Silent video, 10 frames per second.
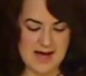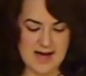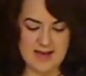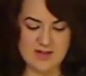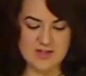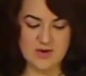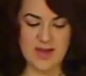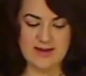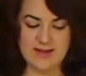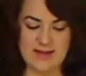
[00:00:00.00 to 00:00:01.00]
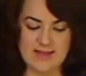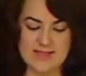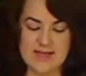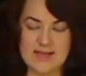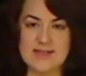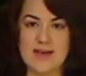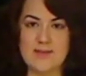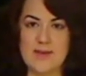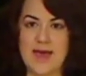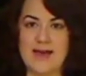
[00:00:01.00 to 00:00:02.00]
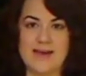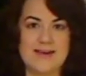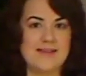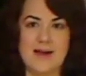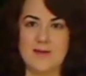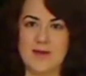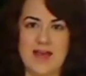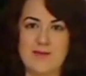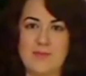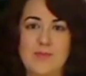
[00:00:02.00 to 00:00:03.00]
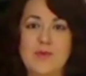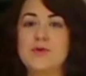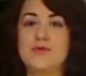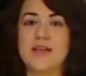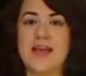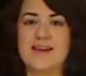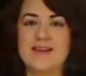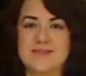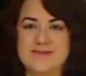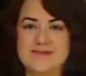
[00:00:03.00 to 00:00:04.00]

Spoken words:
I can just go ahead and light this next time, and I'm going to have a beautiful candle.